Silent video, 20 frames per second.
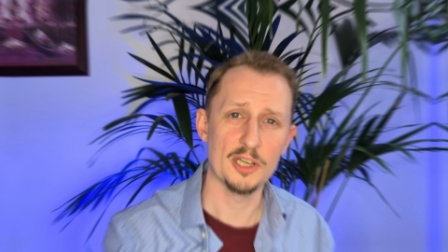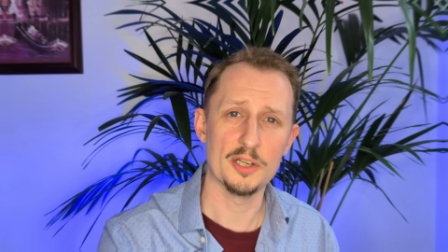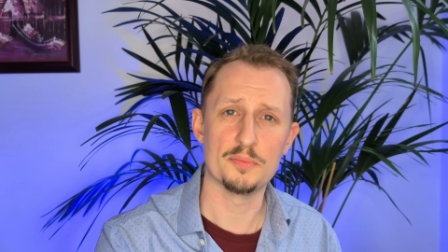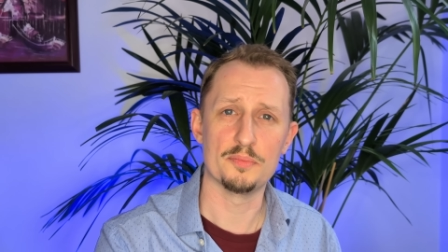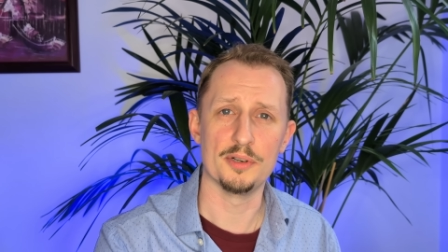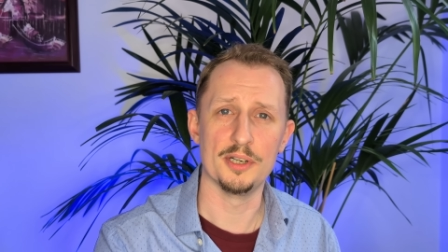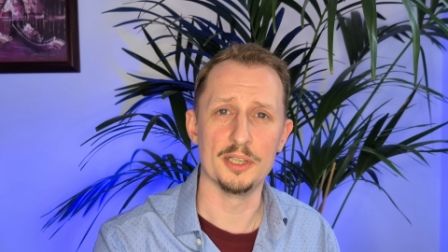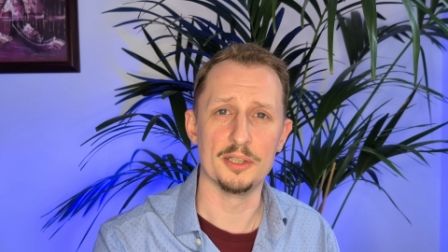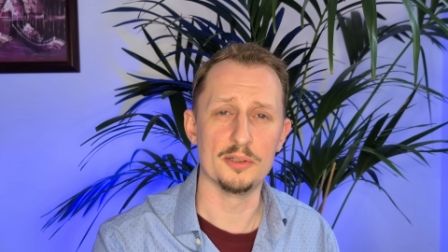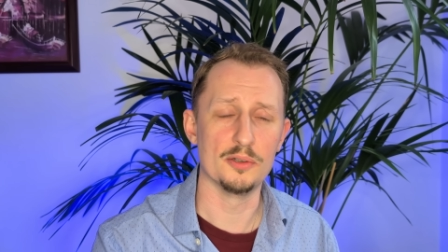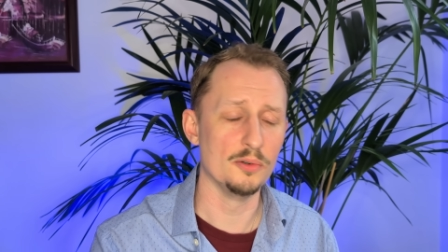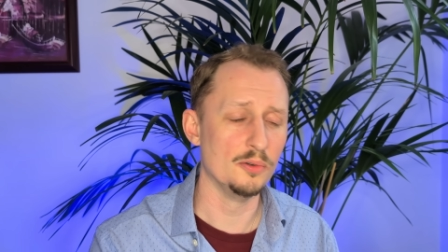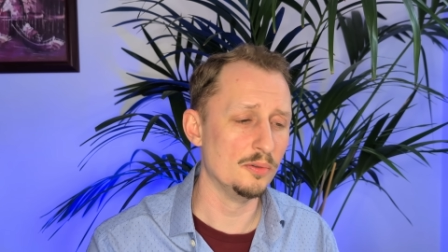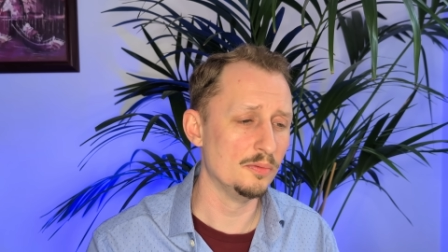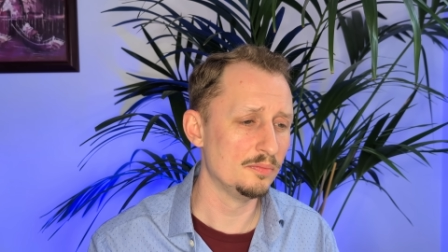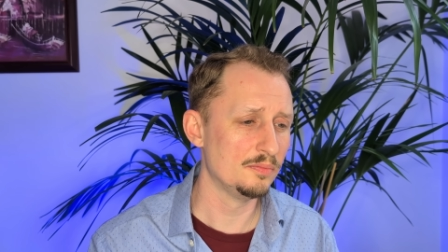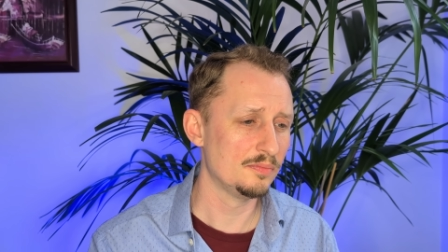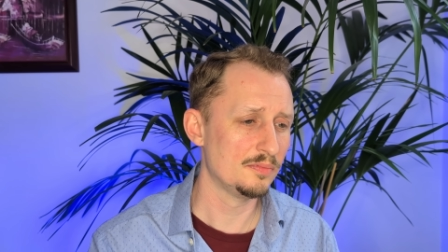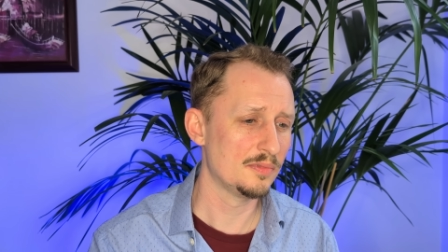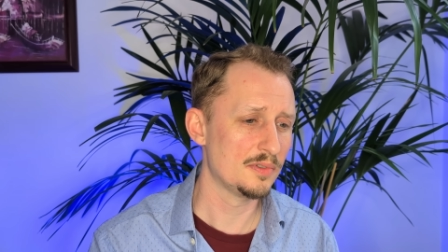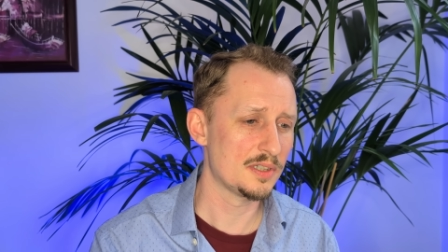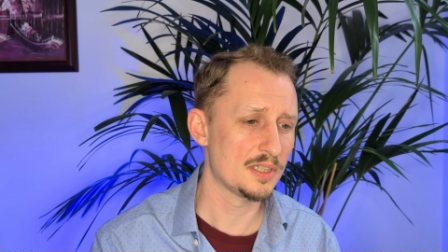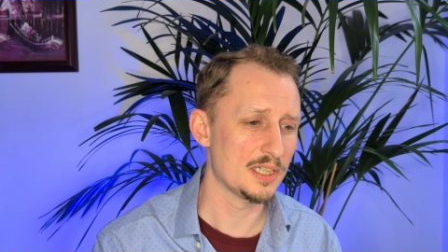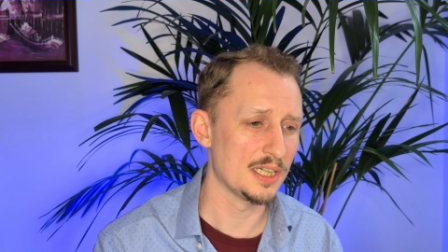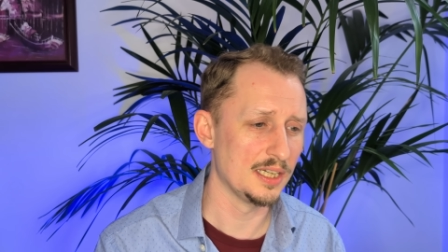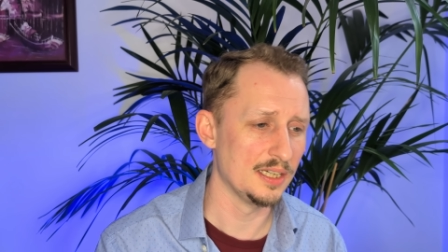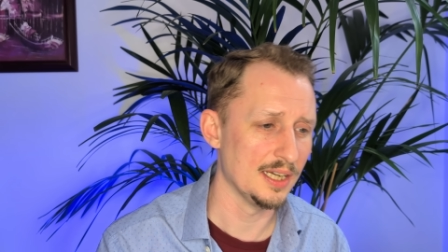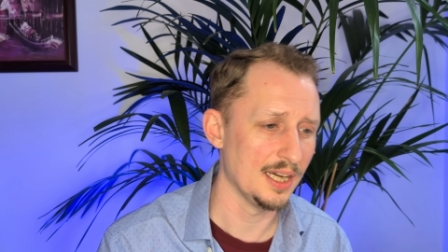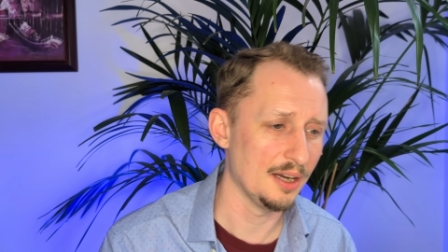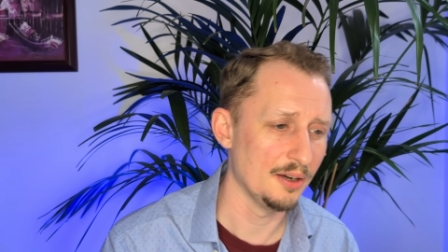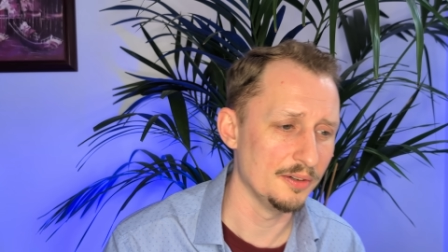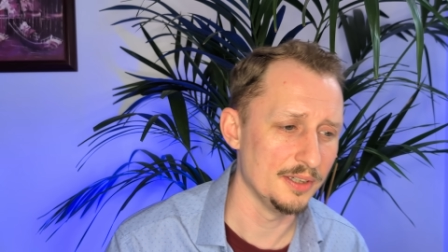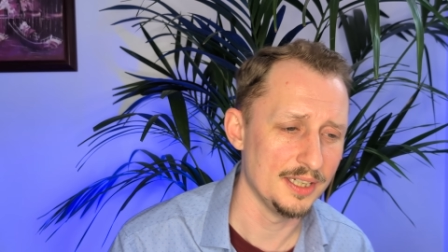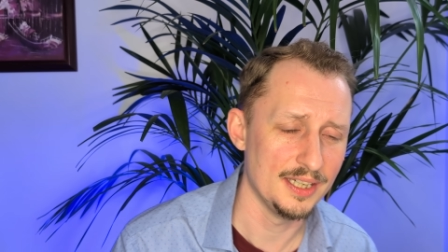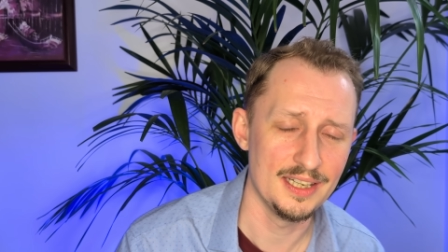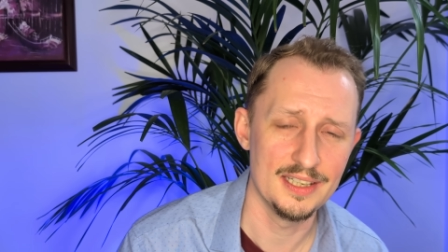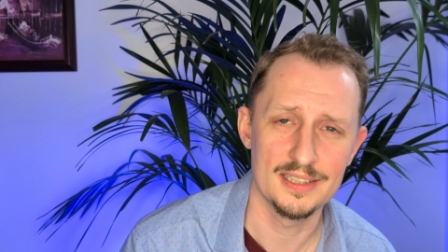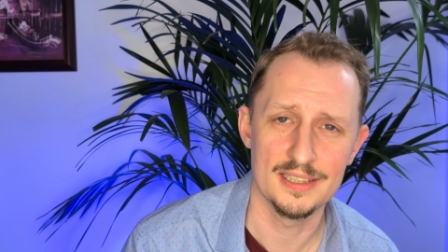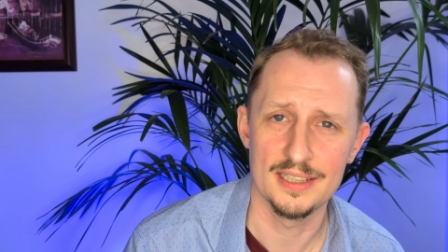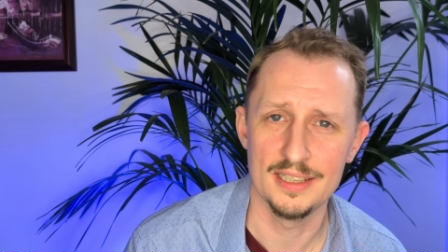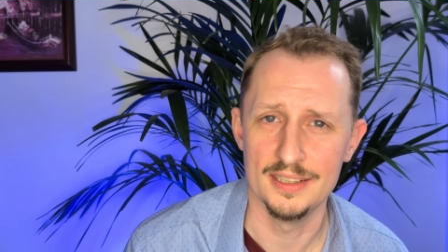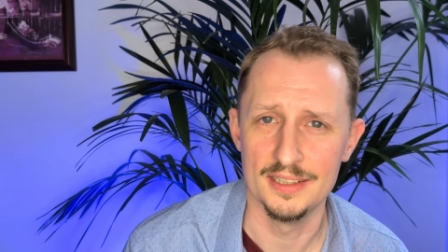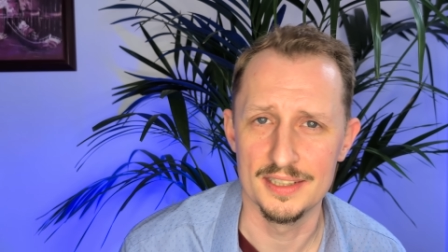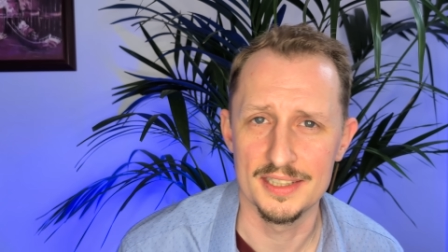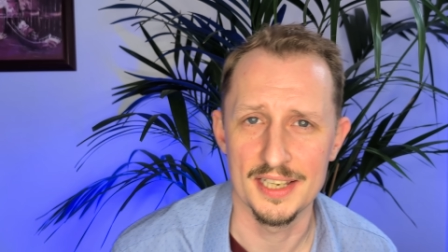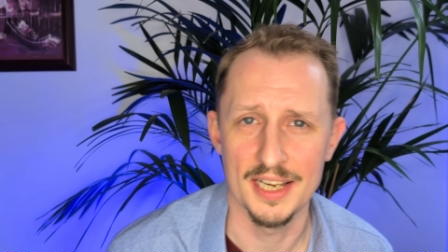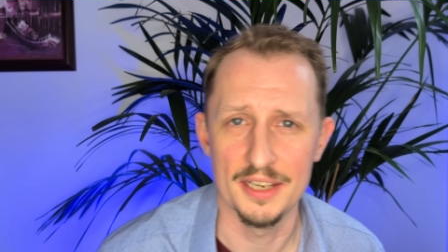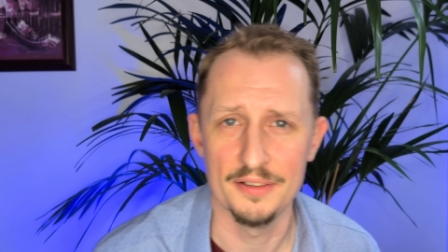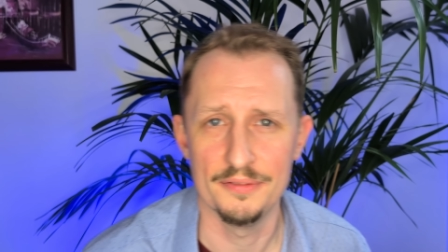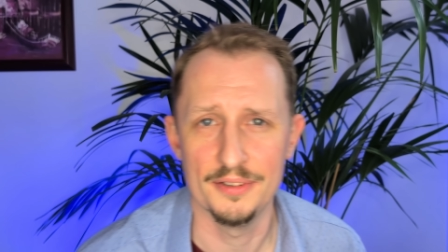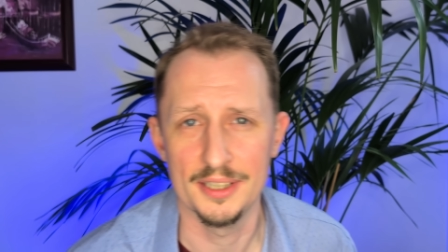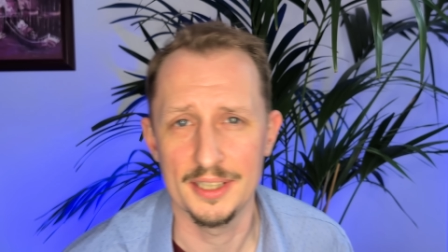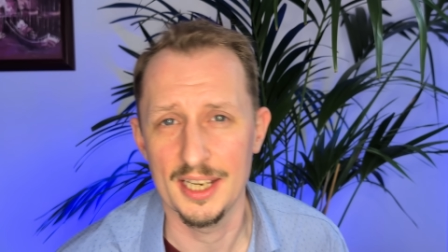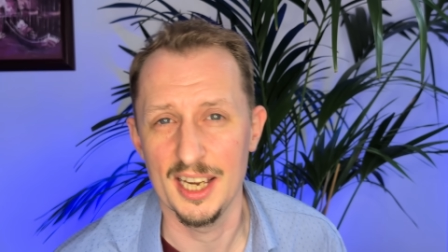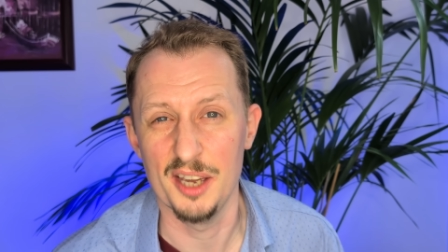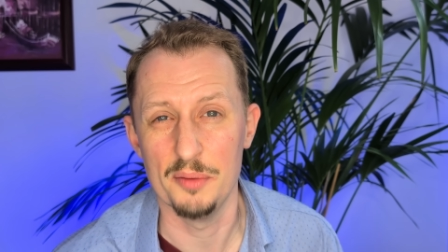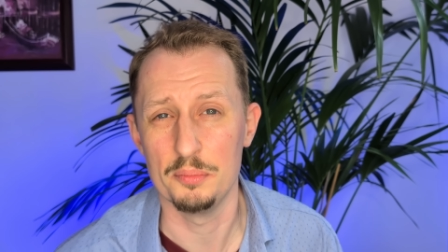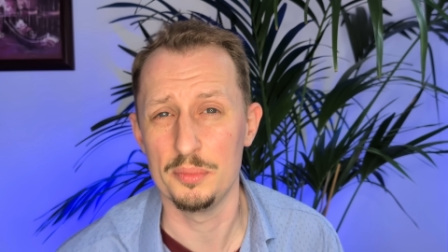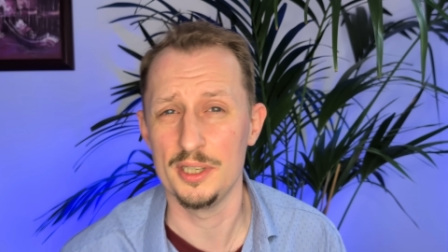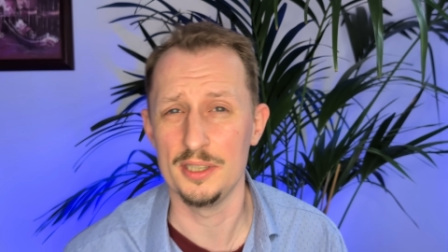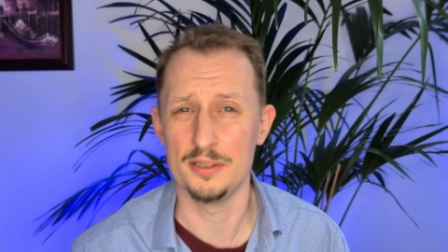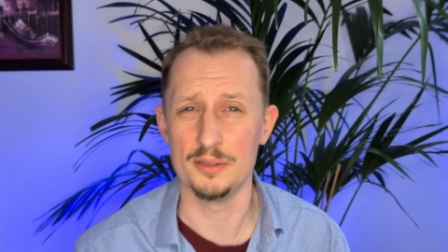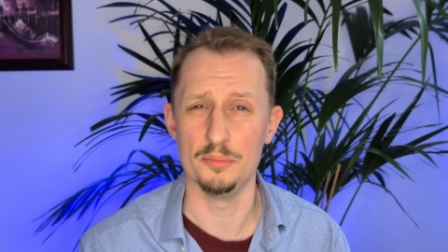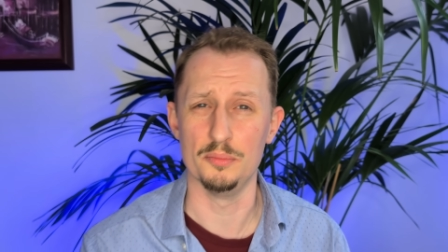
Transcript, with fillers: That's pretty cool, seeing how easy and safe it can be